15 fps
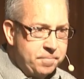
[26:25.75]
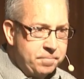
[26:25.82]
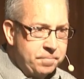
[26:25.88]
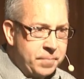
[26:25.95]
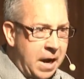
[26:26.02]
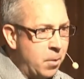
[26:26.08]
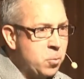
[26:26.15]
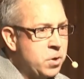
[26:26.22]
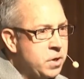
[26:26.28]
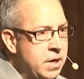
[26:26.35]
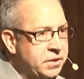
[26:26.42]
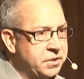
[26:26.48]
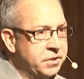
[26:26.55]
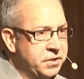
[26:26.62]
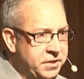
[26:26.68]
but I wouldn't
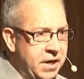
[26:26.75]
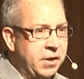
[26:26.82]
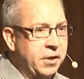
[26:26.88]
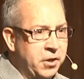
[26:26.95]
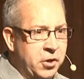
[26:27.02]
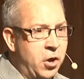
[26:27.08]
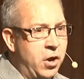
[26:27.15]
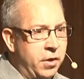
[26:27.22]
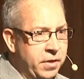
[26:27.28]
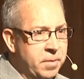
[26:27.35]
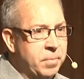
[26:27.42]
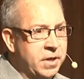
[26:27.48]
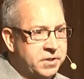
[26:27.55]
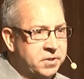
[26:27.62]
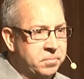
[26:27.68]
necessarily call them
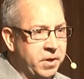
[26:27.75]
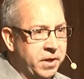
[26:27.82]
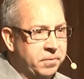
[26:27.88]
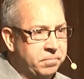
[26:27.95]
intimate